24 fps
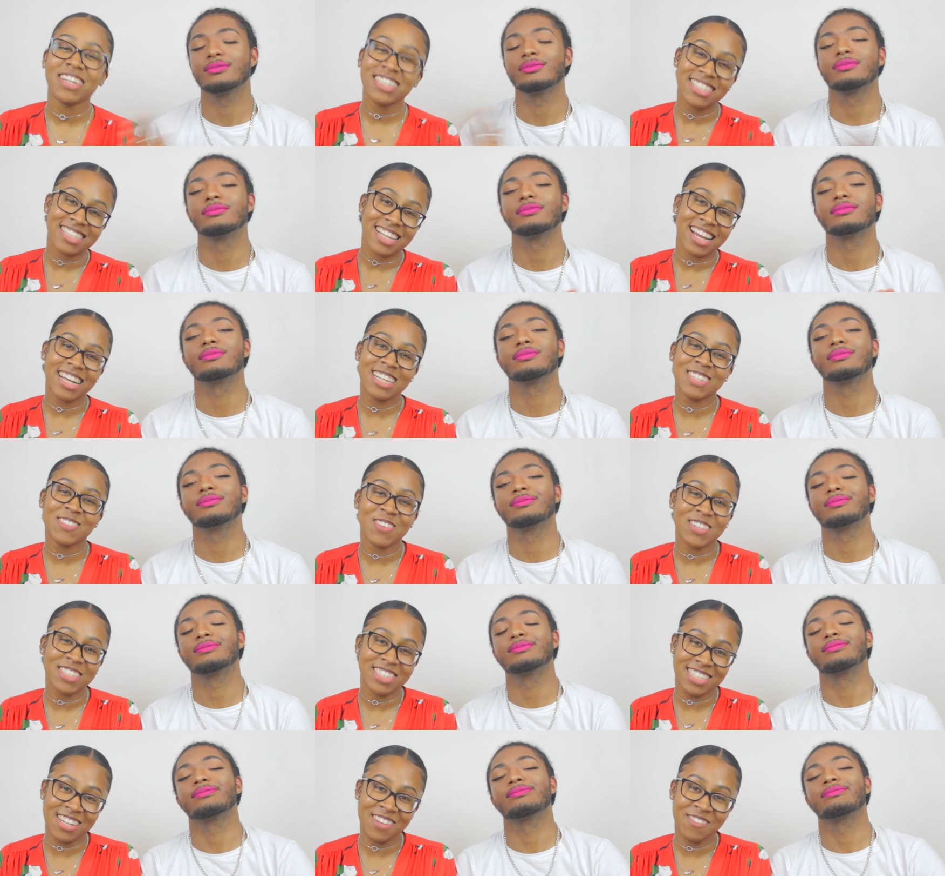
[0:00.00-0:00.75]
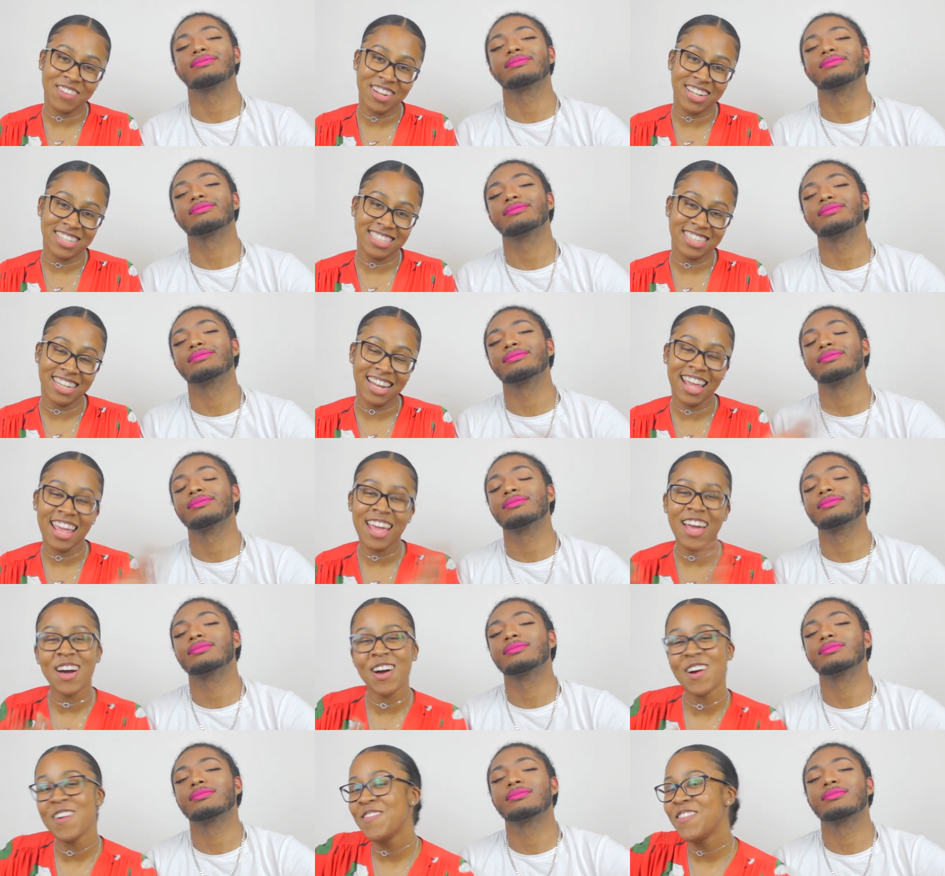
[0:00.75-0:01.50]
Speaker 1: Thanks guys for watching our video
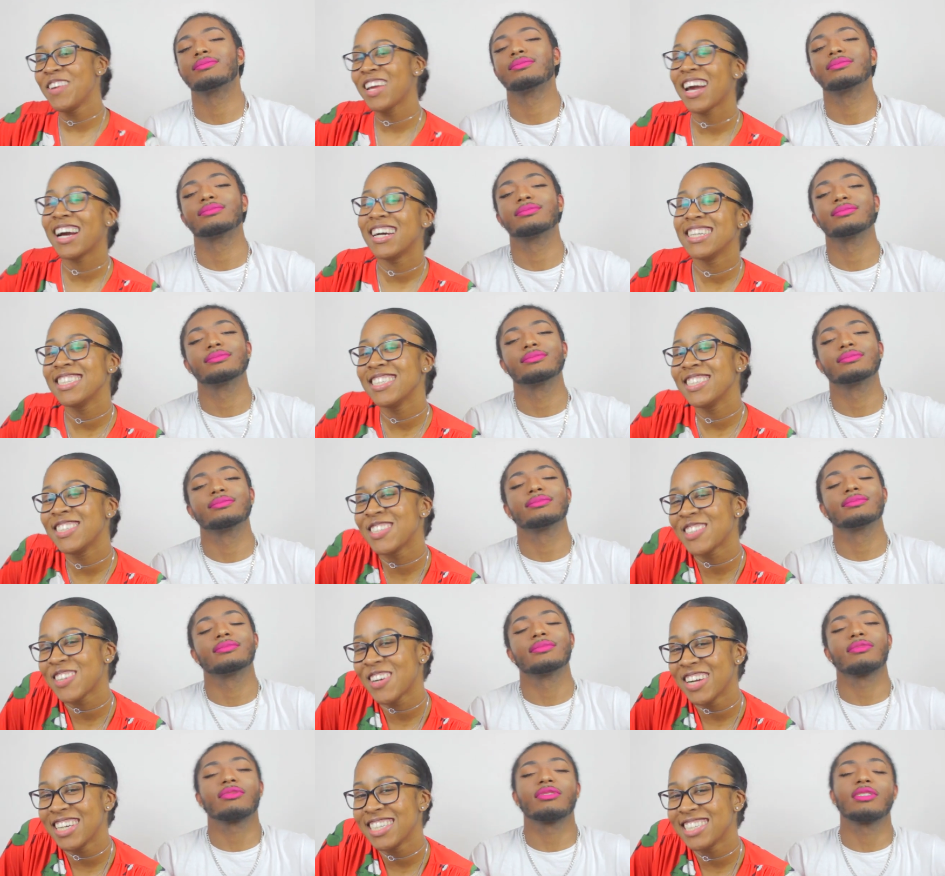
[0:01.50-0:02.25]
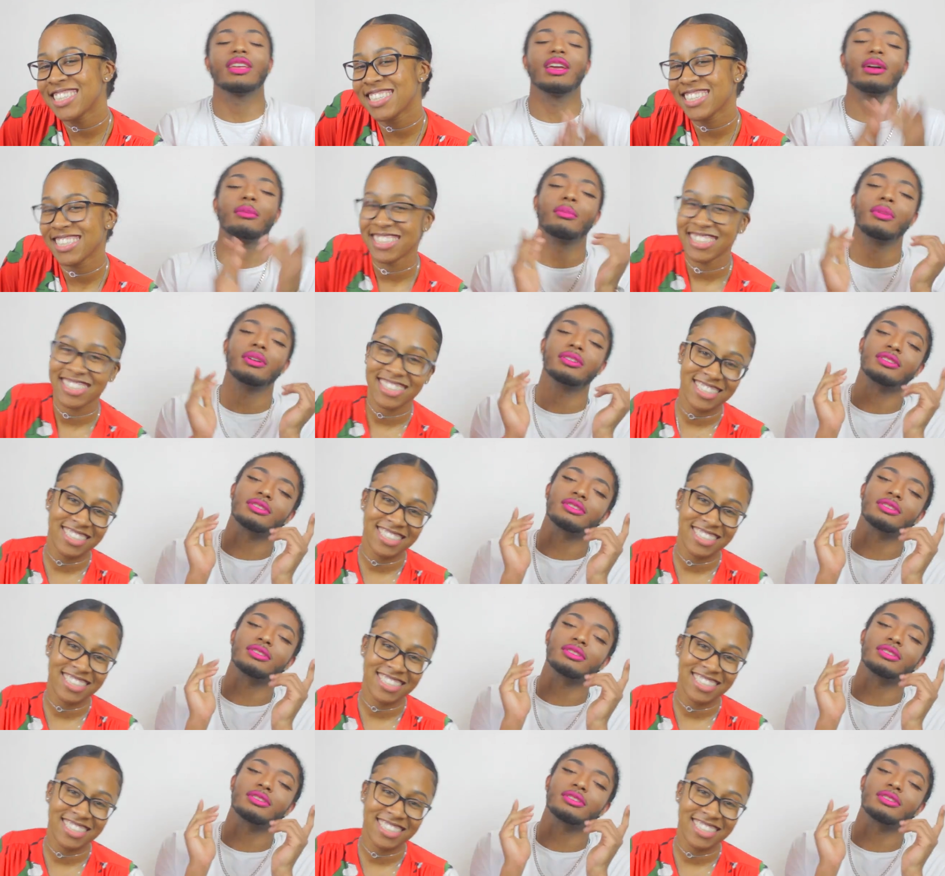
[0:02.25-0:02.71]
today. I hope you guys enjoyed. Yeah,